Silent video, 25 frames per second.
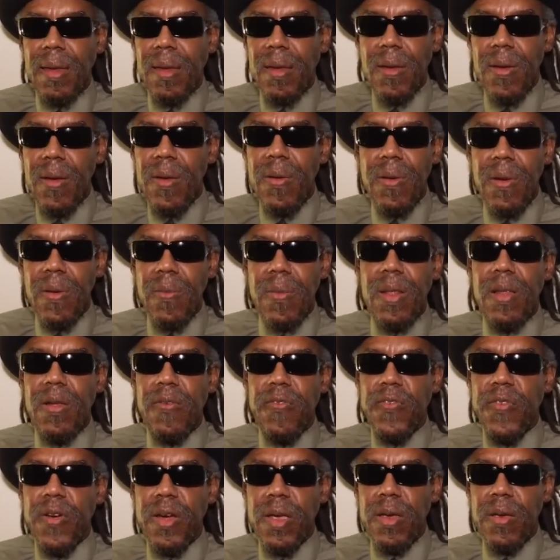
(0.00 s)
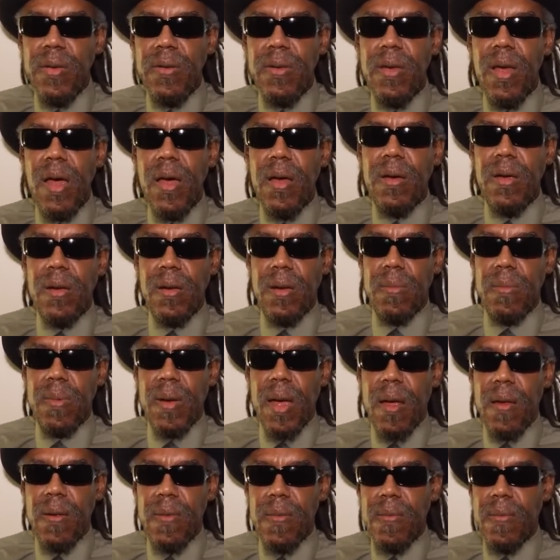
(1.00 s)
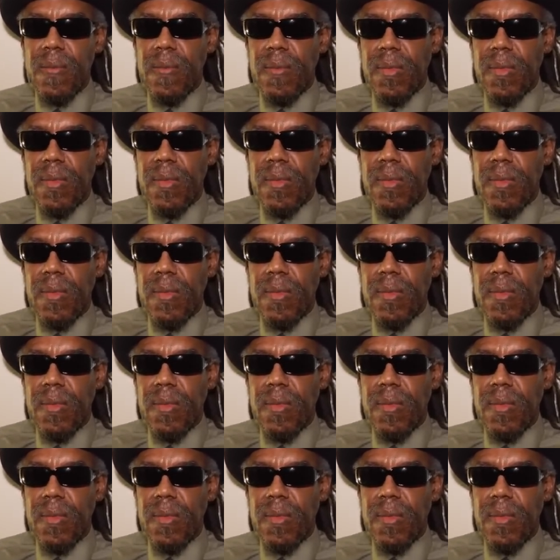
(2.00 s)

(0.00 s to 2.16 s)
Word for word: You don't know what the fuck you talking about.